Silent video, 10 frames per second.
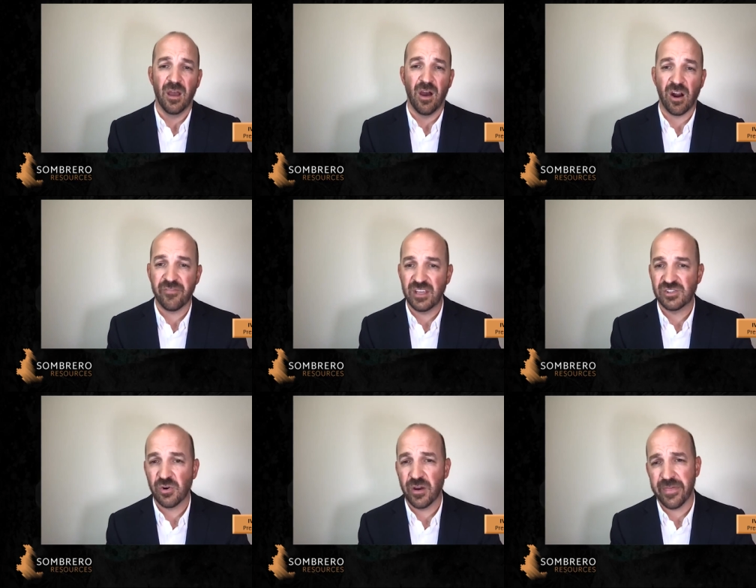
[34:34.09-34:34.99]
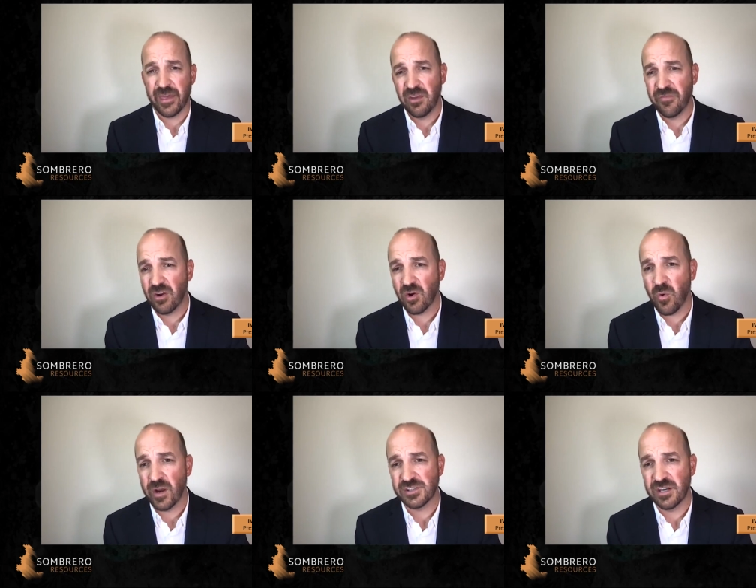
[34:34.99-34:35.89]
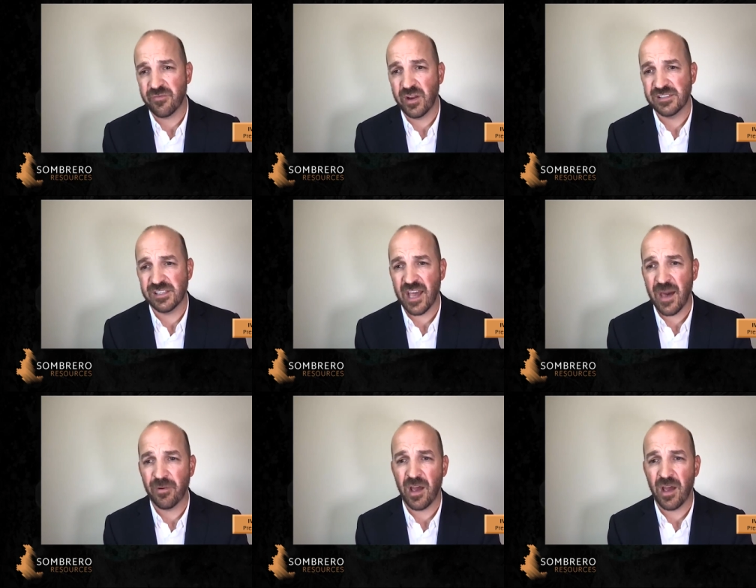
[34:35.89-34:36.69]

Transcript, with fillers: Harvey Choi, thank you for your question. If raising capital,